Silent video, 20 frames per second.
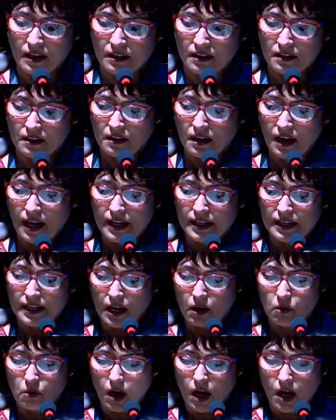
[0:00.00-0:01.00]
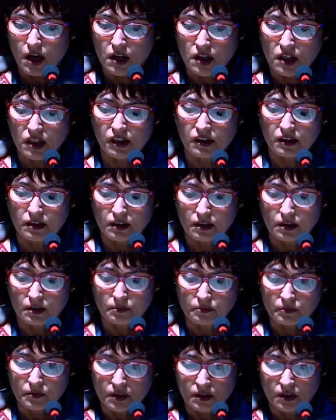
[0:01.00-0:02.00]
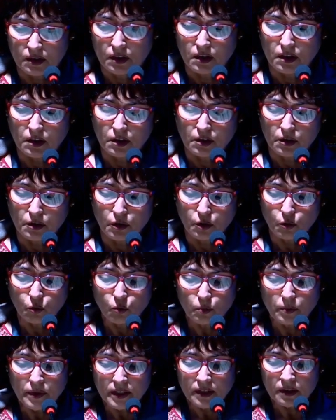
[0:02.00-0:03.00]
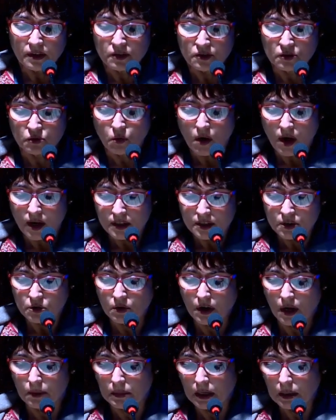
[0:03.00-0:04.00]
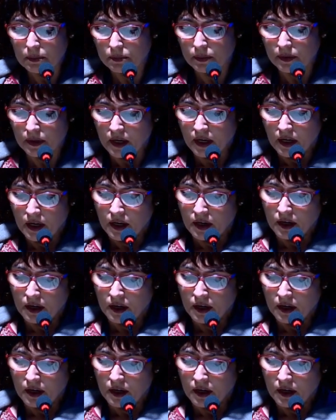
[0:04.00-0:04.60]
I'll now ask Wubin Zhuang to come up